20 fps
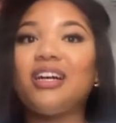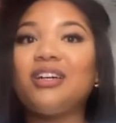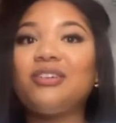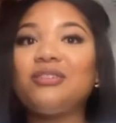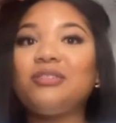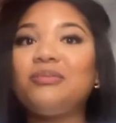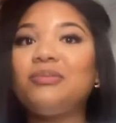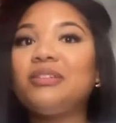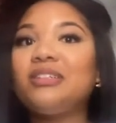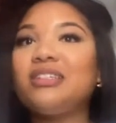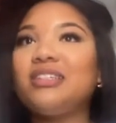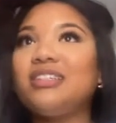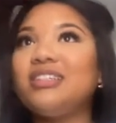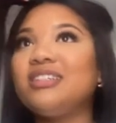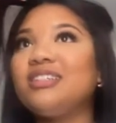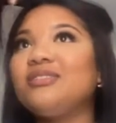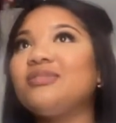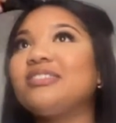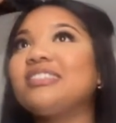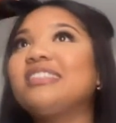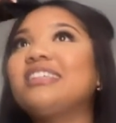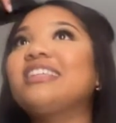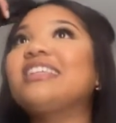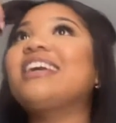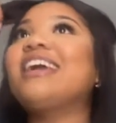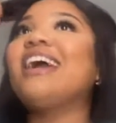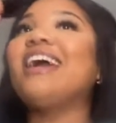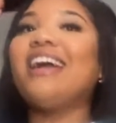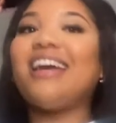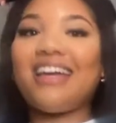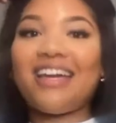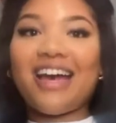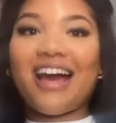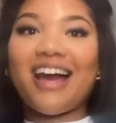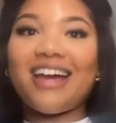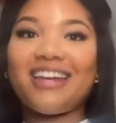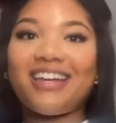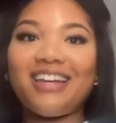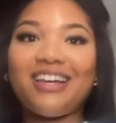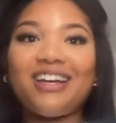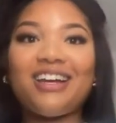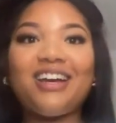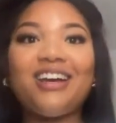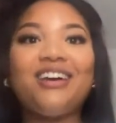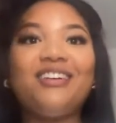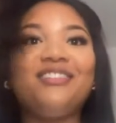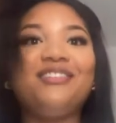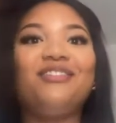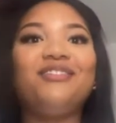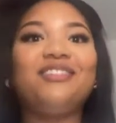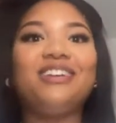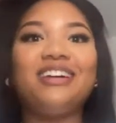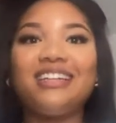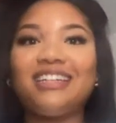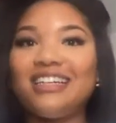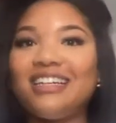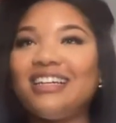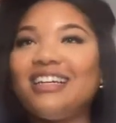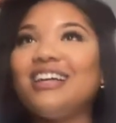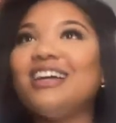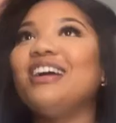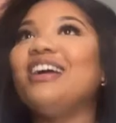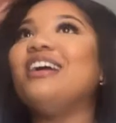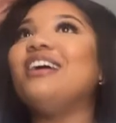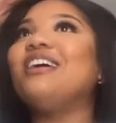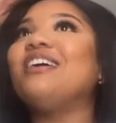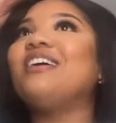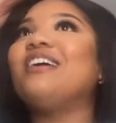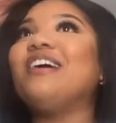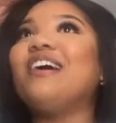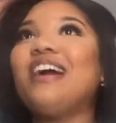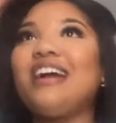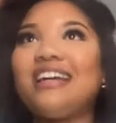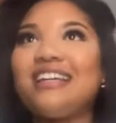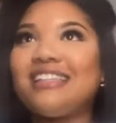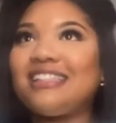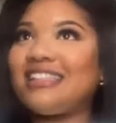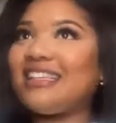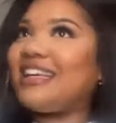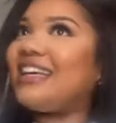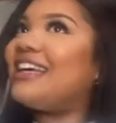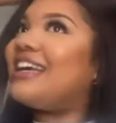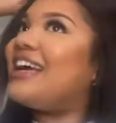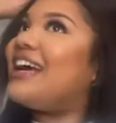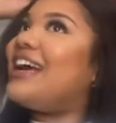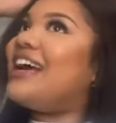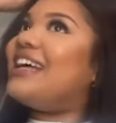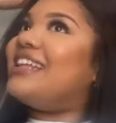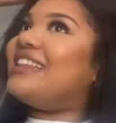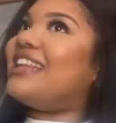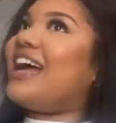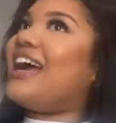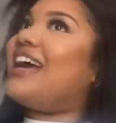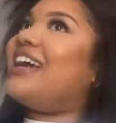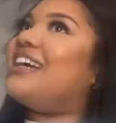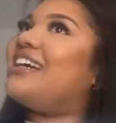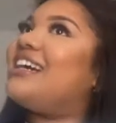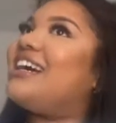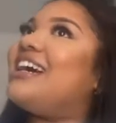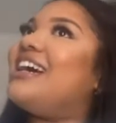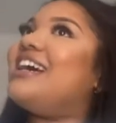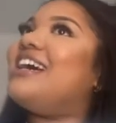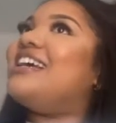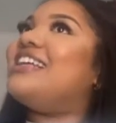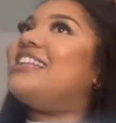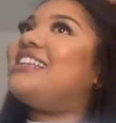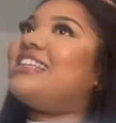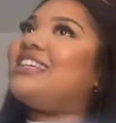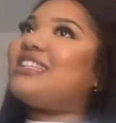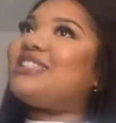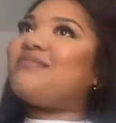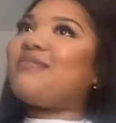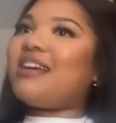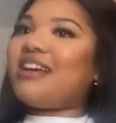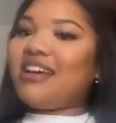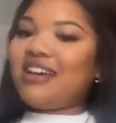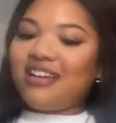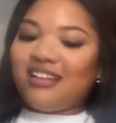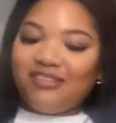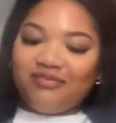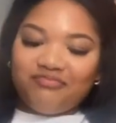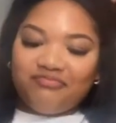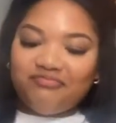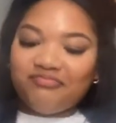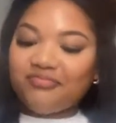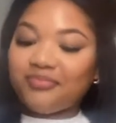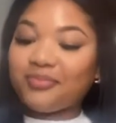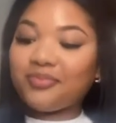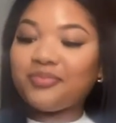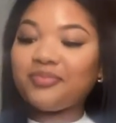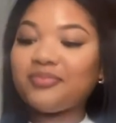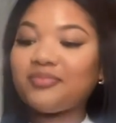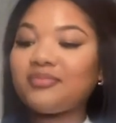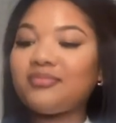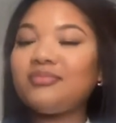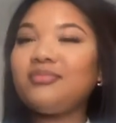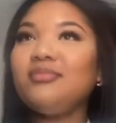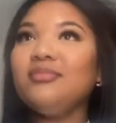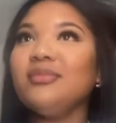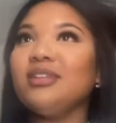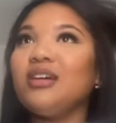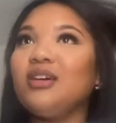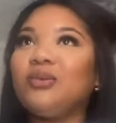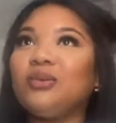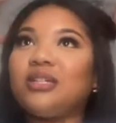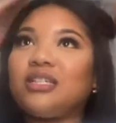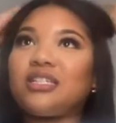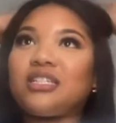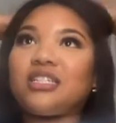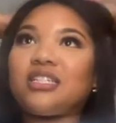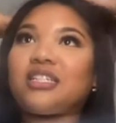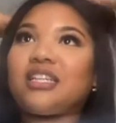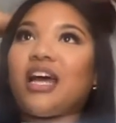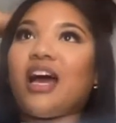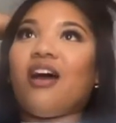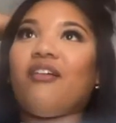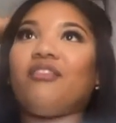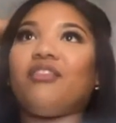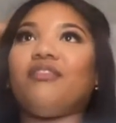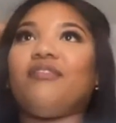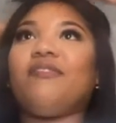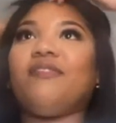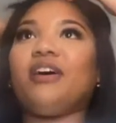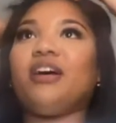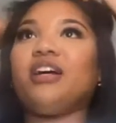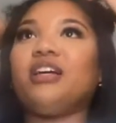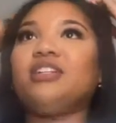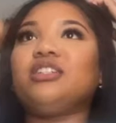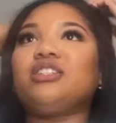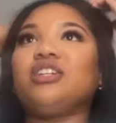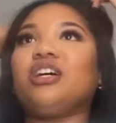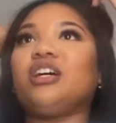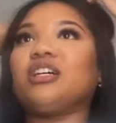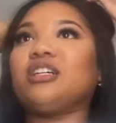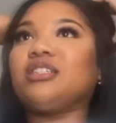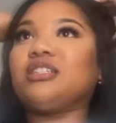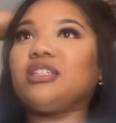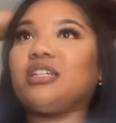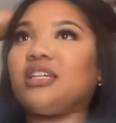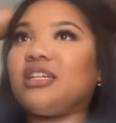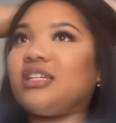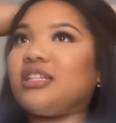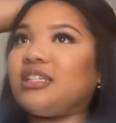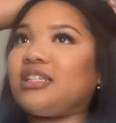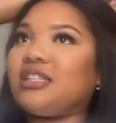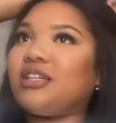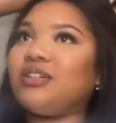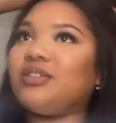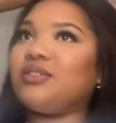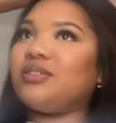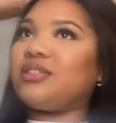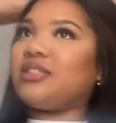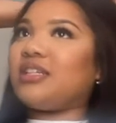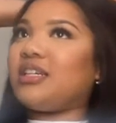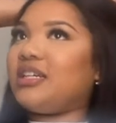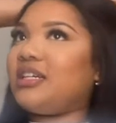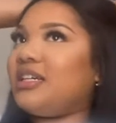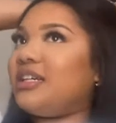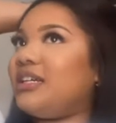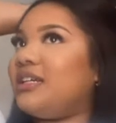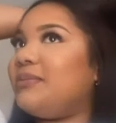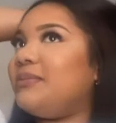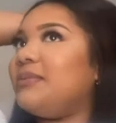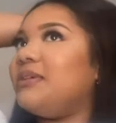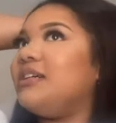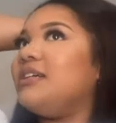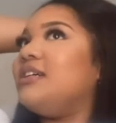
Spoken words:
Uber here was chaotic, funny, crazy. Like, this man was just having fun talking to us the whole time,